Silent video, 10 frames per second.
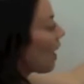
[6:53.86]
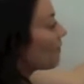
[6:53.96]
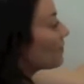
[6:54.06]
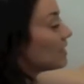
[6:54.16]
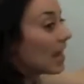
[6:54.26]

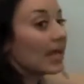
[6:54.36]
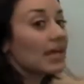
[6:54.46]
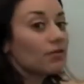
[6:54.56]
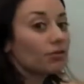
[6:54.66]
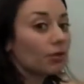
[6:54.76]
have a
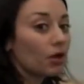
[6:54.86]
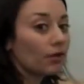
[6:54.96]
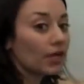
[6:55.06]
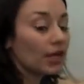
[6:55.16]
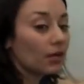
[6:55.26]
-3
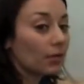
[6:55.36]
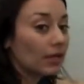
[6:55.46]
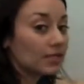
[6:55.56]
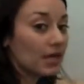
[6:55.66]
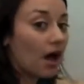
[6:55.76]
over here. What
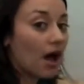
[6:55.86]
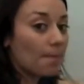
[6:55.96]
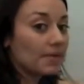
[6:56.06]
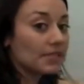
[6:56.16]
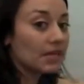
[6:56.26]
is the
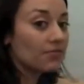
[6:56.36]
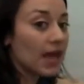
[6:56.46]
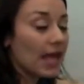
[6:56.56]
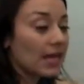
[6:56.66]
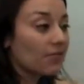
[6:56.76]
opposite of
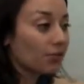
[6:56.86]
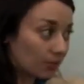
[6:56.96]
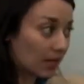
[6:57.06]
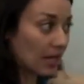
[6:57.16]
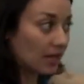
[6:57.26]

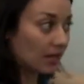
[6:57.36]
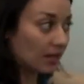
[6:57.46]
-3?